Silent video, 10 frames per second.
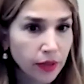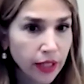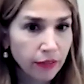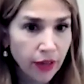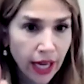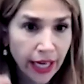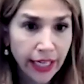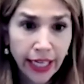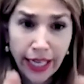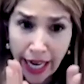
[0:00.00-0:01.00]
if I
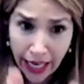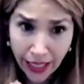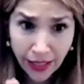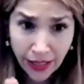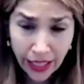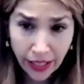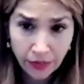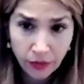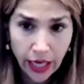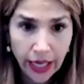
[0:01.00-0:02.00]
get
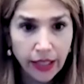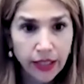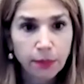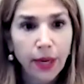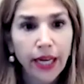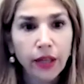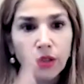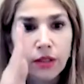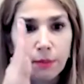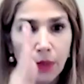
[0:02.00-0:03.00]
anything, it's
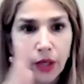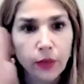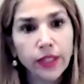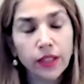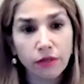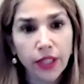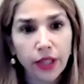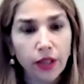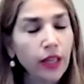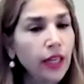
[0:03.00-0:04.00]
mild, moderate,
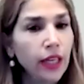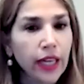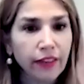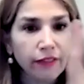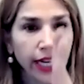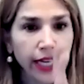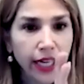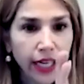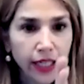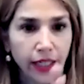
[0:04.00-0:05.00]
severe. If I
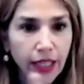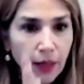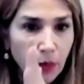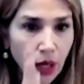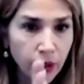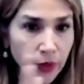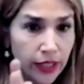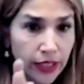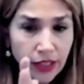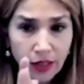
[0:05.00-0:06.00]
get anything
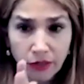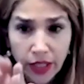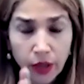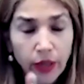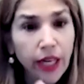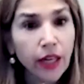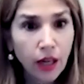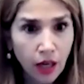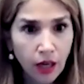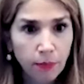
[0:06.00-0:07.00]
moderately severe and
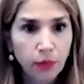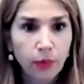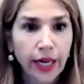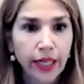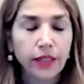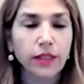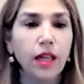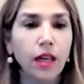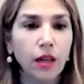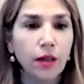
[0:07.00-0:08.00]
up, right?
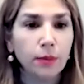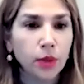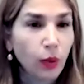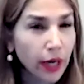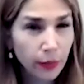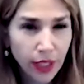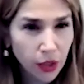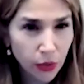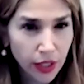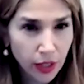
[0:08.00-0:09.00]
So I already
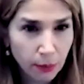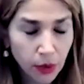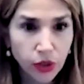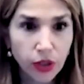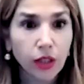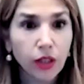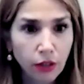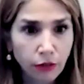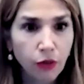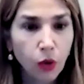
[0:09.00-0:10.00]
know the numbers to
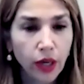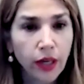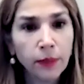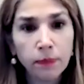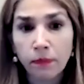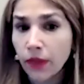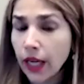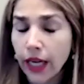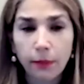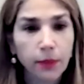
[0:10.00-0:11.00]
look for.
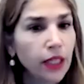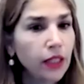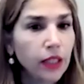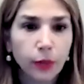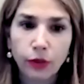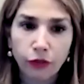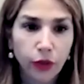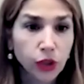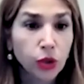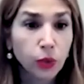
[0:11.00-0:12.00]
I immediately
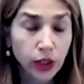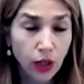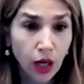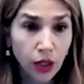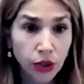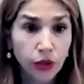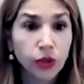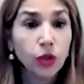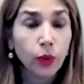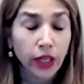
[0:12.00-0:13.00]
refer to a doctor.
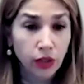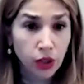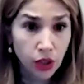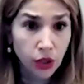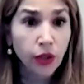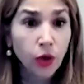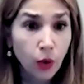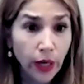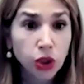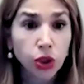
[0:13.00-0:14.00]
So to your
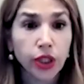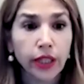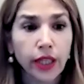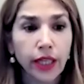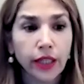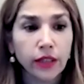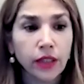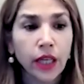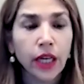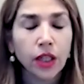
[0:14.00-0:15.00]
question
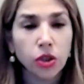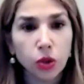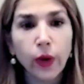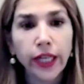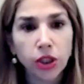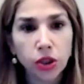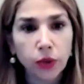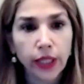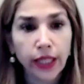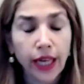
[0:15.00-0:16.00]
is, do I
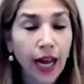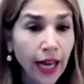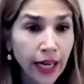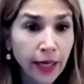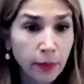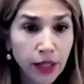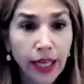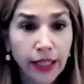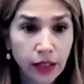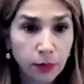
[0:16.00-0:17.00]
treat? I am a
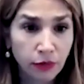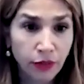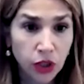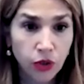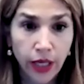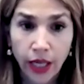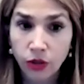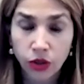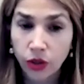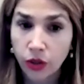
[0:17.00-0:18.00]
licensed professional
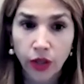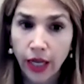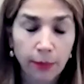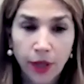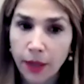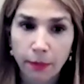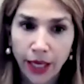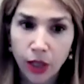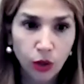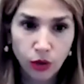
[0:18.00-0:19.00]
counselor. I'm not a
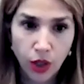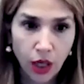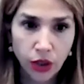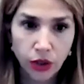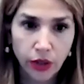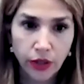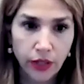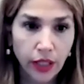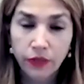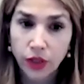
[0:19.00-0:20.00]
medical doctor.
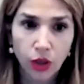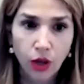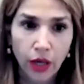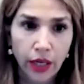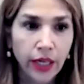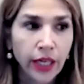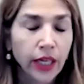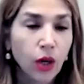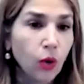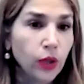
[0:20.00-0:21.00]
None of us are.
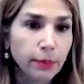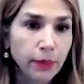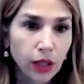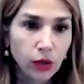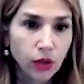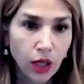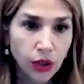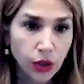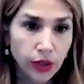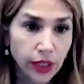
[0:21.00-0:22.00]
Only medical
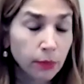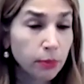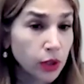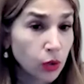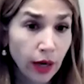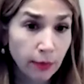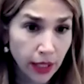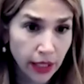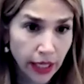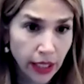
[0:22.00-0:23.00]
doctors can prescribe
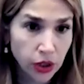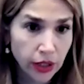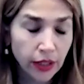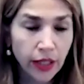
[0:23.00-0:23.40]
medication.